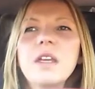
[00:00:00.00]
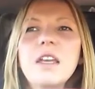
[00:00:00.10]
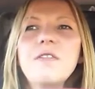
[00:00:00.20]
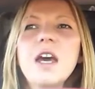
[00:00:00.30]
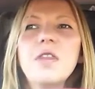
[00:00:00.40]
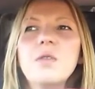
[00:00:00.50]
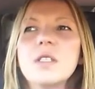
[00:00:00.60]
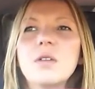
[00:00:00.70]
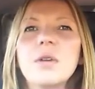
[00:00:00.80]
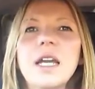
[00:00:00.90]
if our
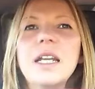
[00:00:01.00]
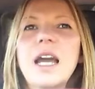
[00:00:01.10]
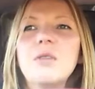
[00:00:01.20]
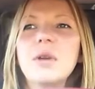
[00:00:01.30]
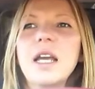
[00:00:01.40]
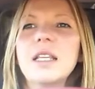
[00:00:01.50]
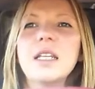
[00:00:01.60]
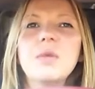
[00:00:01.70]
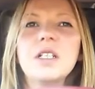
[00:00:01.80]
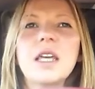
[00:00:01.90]
thoughts create our
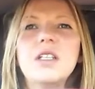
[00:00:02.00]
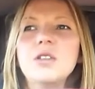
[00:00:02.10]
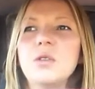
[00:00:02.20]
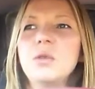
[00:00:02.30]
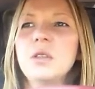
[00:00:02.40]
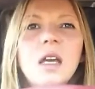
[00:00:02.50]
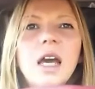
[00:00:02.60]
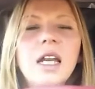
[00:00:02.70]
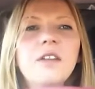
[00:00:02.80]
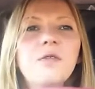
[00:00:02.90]
reality, which they do,
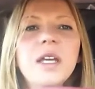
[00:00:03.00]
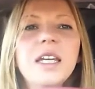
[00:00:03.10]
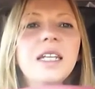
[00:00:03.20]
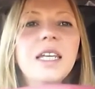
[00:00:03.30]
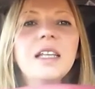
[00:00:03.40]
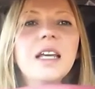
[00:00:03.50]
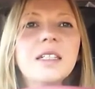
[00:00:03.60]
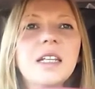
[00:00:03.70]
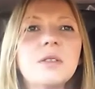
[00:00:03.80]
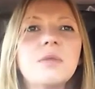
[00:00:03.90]
and if we can heal
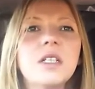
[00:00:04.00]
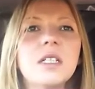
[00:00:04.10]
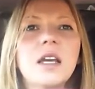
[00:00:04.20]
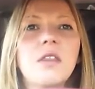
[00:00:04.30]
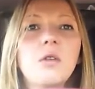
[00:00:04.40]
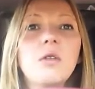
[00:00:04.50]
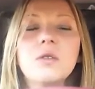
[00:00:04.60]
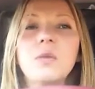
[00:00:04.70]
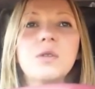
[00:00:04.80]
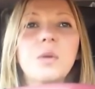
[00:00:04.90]
ourselves with just our
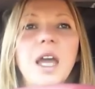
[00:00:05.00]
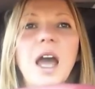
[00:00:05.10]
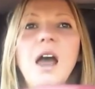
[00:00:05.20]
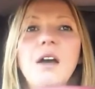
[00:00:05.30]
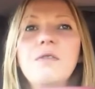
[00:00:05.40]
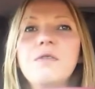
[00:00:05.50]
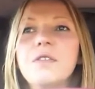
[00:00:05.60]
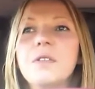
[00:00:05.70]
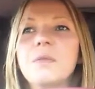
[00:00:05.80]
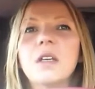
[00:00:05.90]
thoughts, which we
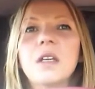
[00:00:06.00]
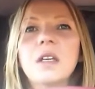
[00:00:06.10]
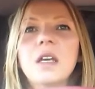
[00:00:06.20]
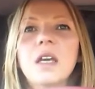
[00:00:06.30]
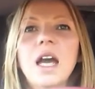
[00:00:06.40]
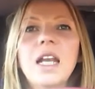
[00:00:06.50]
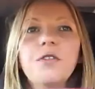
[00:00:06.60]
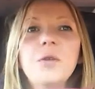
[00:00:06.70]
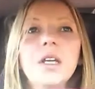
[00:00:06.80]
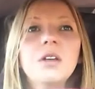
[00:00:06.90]
have, and
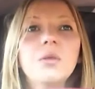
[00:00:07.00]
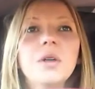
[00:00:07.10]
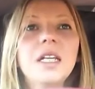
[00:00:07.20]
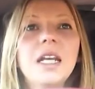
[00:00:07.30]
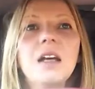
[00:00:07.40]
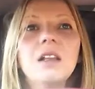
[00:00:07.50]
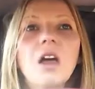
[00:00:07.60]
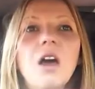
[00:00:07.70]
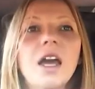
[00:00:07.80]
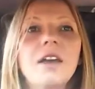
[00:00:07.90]
if we can create our
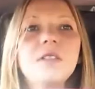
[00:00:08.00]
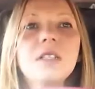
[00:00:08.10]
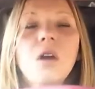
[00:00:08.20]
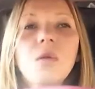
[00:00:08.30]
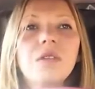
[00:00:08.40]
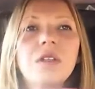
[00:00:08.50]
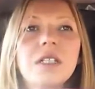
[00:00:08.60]
lives with